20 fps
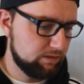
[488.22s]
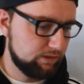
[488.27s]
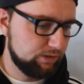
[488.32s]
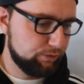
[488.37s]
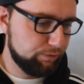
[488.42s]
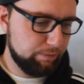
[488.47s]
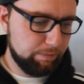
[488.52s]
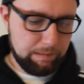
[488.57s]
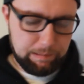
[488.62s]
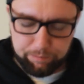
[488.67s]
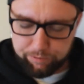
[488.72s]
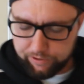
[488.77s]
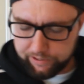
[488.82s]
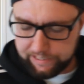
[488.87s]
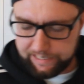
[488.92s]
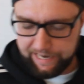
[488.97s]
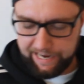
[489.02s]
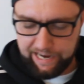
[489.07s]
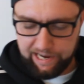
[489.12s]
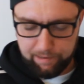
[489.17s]
You remember the
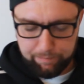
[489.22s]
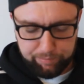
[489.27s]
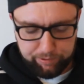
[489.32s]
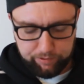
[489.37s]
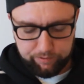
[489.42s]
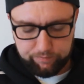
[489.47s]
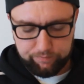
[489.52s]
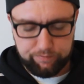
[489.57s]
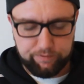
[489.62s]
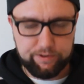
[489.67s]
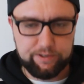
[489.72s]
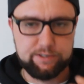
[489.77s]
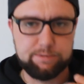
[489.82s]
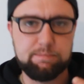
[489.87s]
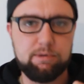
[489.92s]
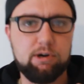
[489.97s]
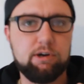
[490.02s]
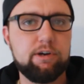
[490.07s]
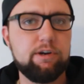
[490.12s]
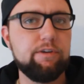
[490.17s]
cap for this
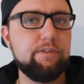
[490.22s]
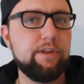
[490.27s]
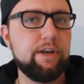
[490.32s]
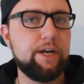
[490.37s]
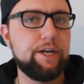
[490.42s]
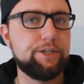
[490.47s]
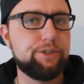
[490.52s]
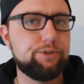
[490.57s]
marker that I